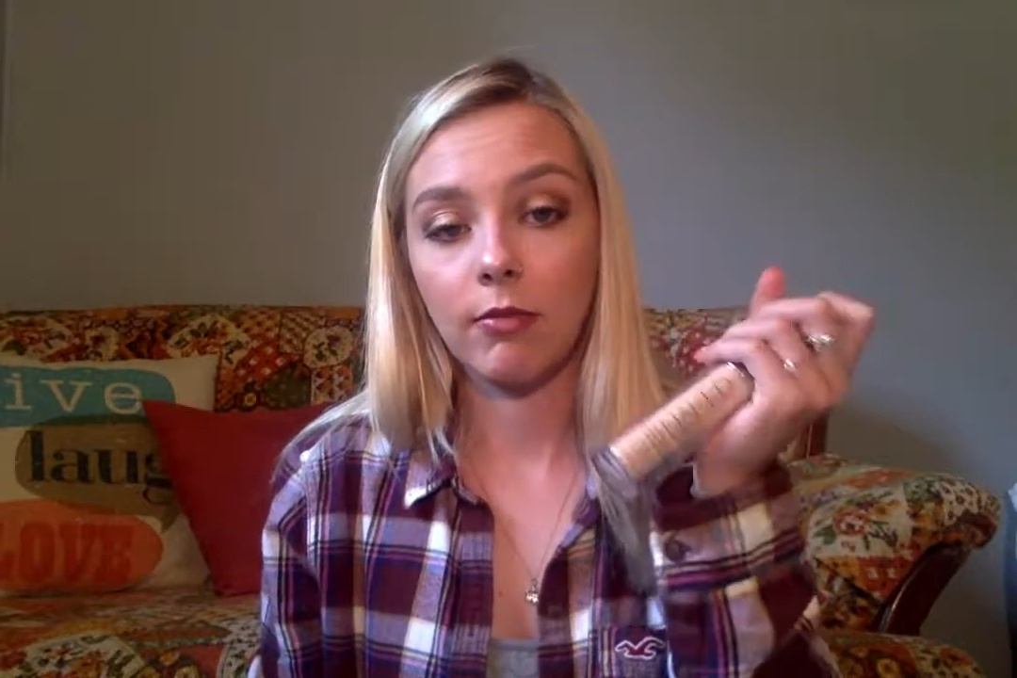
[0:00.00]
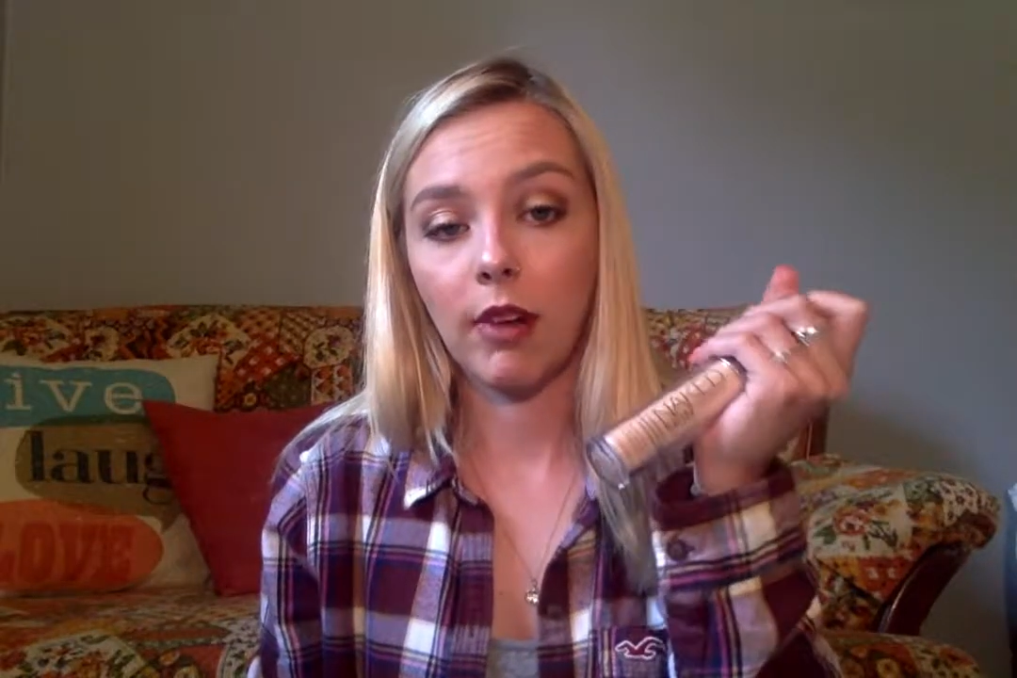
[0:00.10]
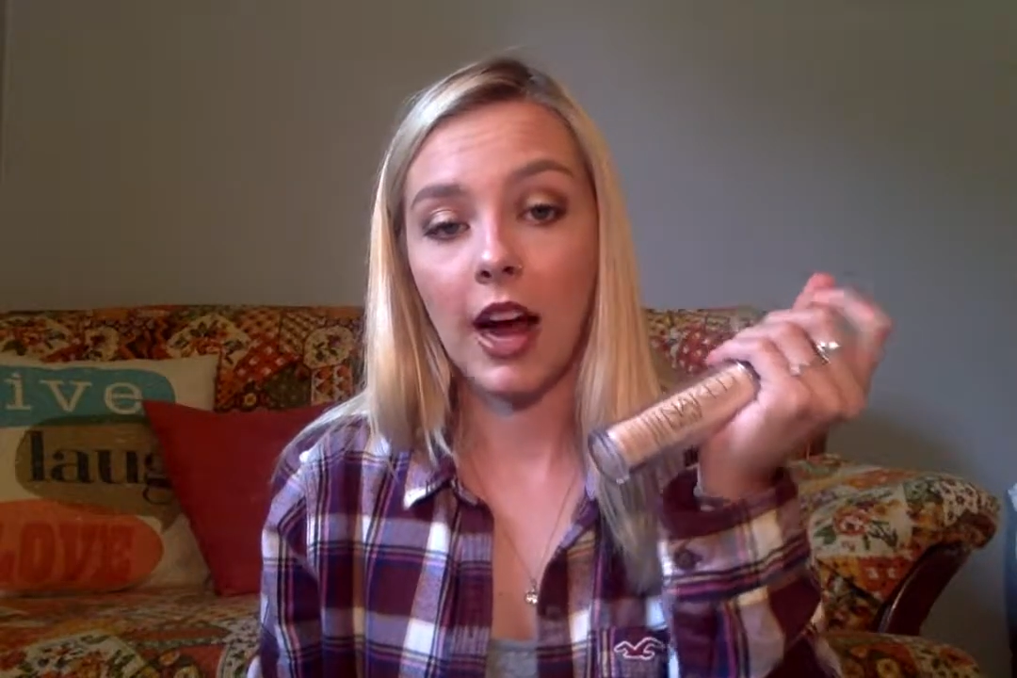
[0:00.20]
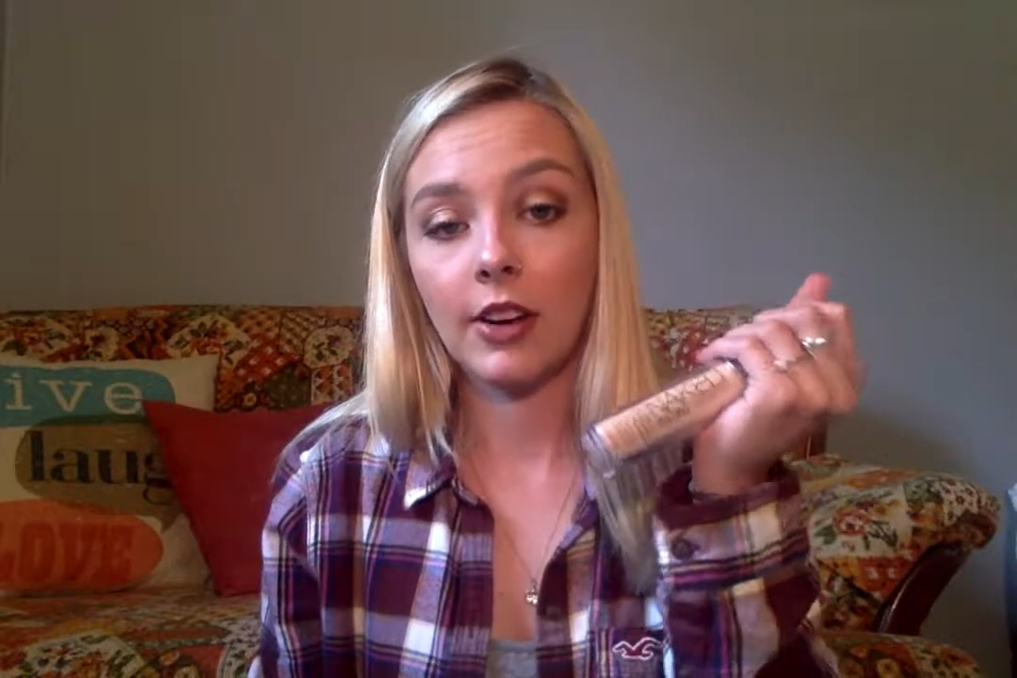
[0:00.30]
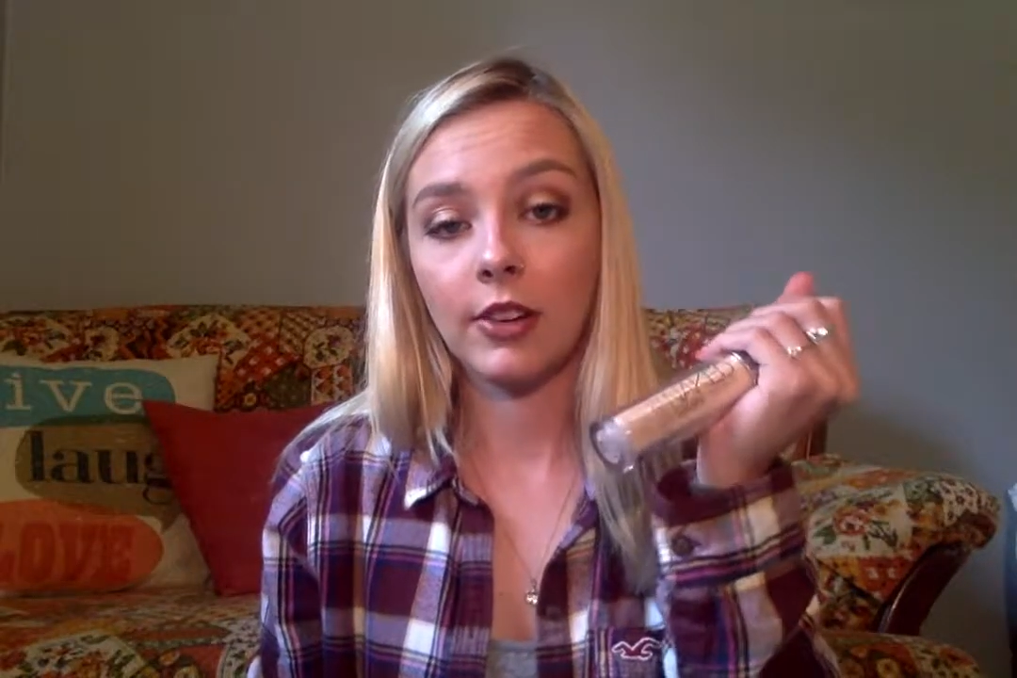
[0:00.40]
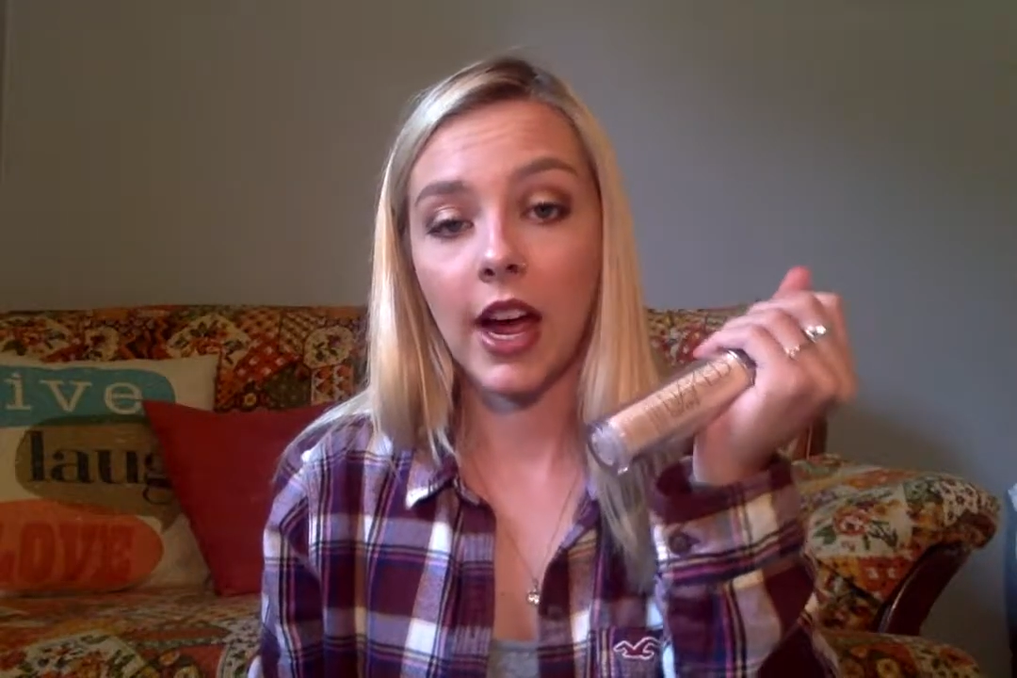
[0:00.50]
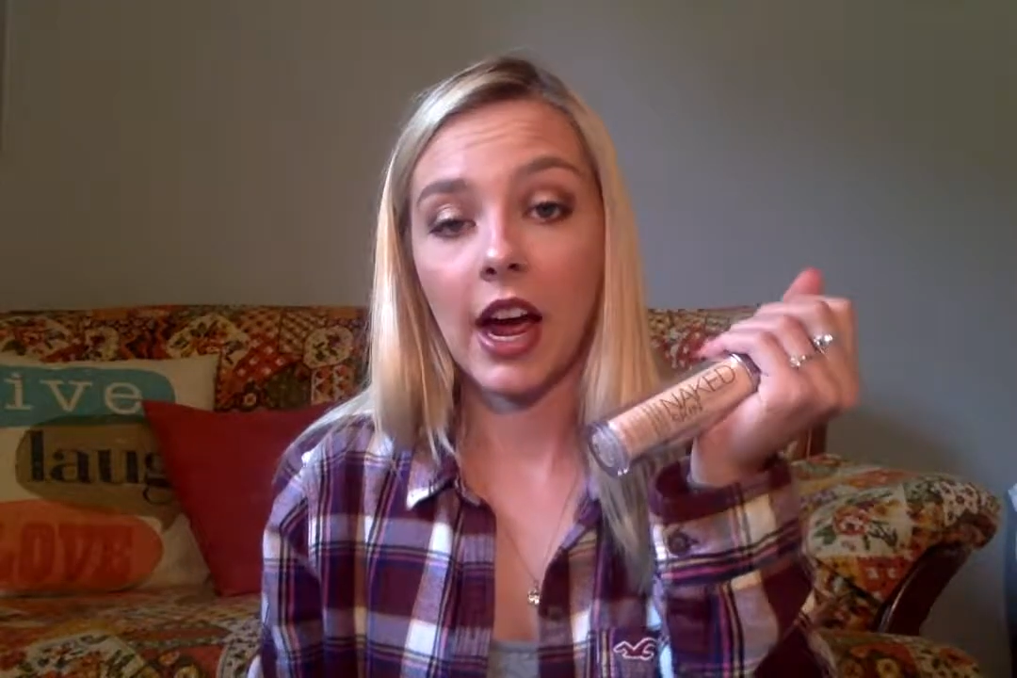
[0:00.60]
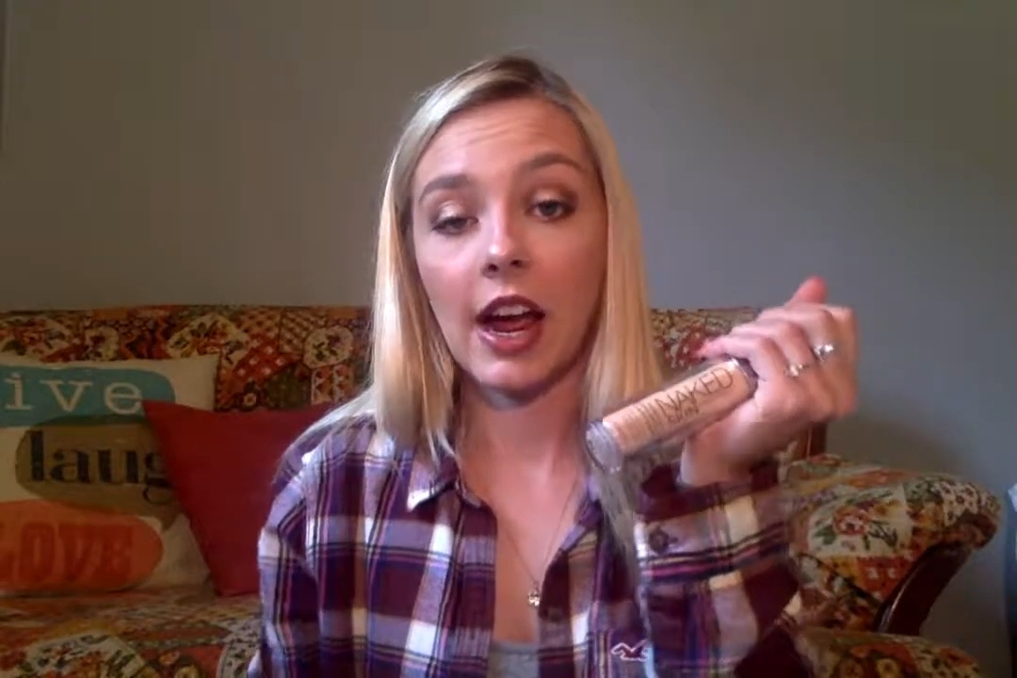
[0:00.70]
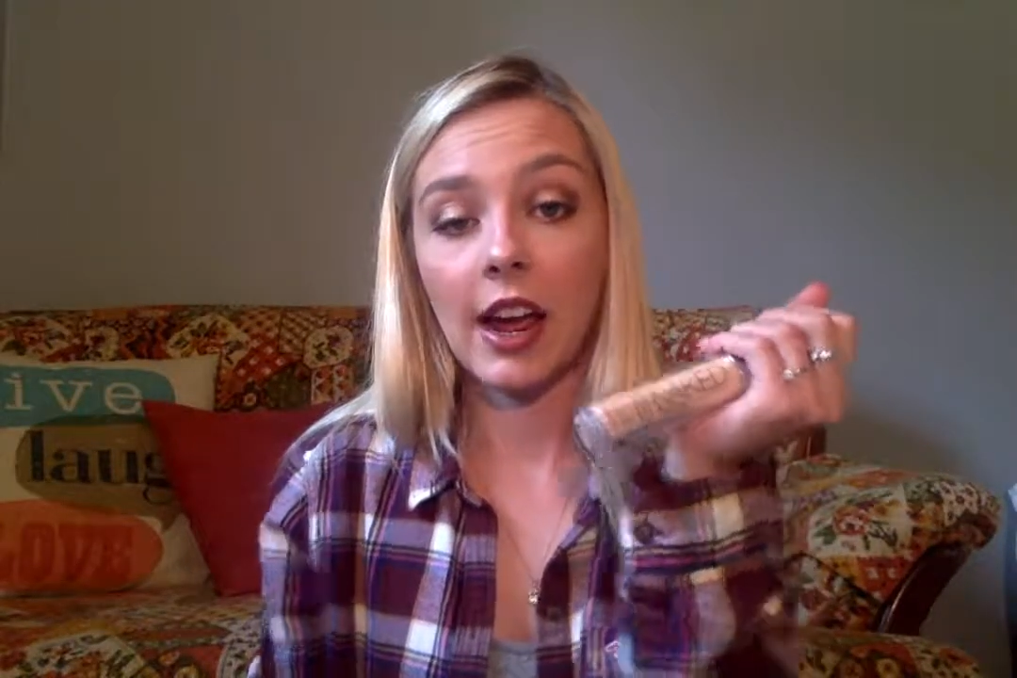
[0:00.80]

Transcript: ride or die